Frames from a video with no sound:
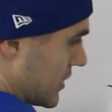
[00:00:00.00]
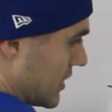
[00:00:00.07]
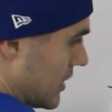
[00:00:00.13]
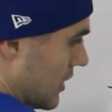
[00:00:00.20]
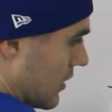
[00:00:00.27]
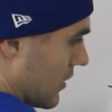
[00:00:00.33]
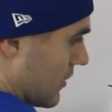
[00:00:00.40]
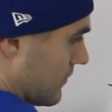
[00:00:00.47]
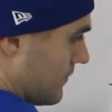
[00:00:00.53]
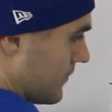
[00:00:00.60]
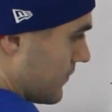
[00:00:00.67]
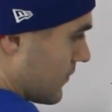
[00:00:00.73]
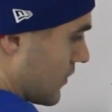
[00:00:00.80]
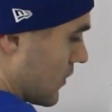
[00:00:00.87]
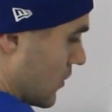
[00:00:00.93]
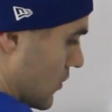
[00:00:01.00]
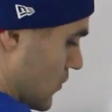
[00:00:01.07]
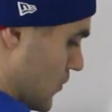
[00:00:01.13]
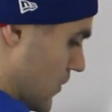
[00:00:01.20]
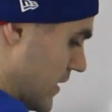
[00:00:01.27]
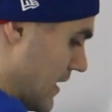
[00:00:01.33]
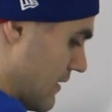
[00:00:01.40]
here
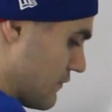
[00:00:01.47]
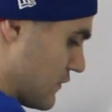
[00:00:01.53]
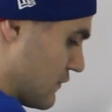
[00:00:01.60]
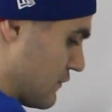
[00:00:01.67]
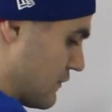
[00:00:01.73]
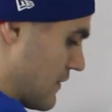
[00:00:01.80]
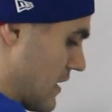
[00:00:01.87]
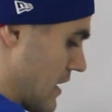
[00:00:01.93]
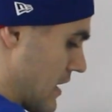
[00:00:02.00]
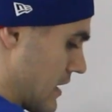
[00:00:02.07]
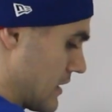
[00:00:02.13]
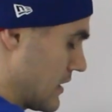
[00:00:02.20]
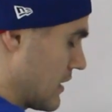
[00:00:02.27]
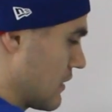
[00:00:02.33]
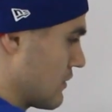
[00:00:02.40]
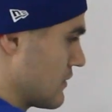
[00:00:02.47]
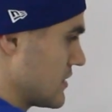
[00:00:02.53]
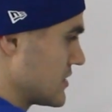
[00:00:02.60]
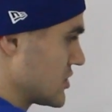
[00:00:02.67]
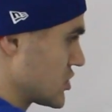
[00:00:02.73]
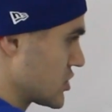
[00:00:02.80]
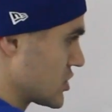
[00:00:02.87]
we have to find
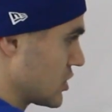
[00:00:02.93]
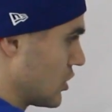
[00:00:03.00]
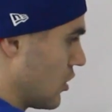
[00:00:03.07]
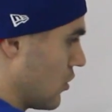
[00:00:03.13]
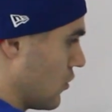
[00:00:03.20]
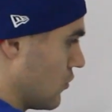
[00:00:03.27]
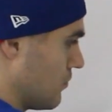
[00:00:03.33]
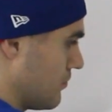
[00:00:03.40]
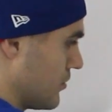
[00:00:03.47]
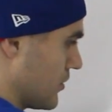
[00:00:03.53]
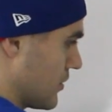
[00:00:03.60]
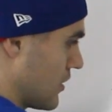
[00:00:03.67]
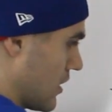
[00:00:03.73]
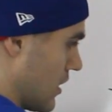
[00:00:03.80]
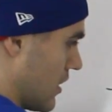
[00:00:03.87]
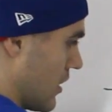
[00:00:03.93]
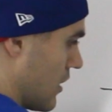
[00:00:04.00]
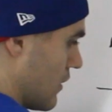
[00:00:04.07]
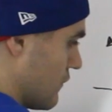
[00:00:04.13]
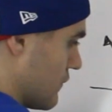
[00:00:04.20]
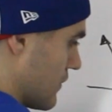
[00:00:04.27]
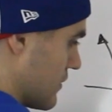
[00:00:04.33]
the slope
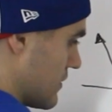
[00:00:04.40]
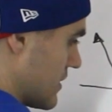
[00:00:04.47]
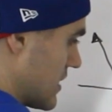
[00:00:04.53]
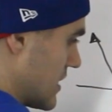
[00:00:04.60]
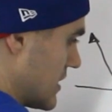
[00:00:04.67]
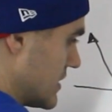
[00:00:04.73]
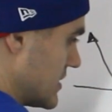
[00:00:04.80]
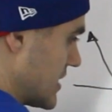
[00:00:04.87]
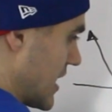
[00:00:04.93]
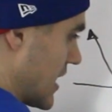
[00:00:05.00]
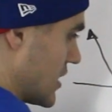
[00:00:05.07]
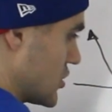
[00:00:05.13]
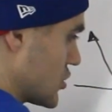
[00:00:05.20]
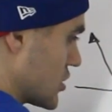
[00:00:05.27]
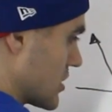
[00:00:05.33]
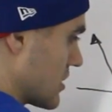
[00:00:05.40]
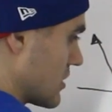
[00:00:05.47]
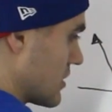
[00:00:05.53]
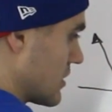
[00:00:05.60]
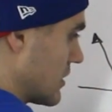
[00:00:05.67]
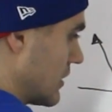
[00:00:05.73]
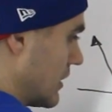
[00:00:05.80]
of the tangent
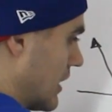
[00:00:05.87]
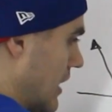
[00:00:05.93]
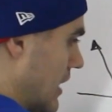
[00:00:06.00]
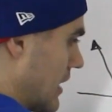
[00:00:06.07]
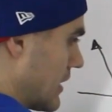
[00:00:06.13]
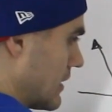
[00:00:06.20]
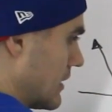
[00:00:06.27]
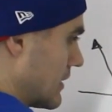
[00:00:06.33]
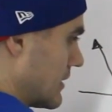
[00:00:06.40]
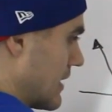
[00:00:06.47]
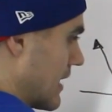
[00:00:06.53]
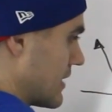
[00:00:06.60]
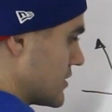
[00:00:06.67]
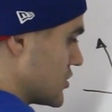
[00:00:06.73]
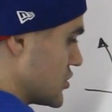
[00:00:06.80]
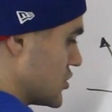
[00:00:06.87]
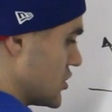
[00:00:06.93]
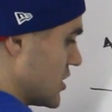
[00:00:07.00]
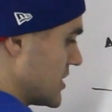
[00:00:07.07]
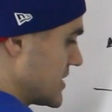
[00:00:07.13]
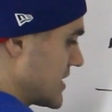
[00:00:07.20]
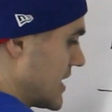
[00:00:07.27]
the line that is
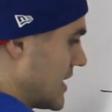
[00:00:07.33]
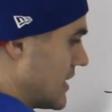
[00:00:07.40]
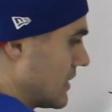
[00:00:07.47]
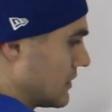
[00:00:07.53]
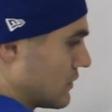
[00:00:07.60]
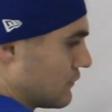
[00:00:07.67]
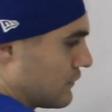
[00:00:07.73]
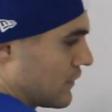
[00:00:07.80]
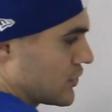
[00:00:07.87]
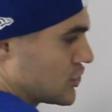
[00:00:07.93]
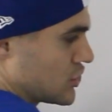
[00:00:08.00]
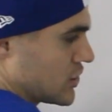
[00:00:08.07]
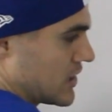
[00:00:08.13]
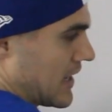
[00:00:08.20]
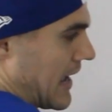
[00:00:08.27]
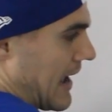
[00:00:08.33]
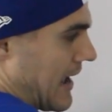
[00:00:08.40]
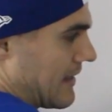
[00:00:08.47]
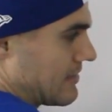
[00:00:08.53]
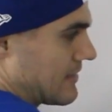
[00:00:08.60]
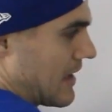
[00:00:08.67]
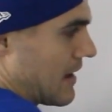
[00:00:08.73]
just hitting the function
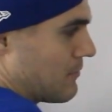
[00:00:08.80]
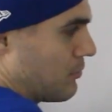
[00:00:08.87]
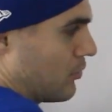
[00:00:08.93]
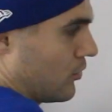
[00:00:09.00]
at that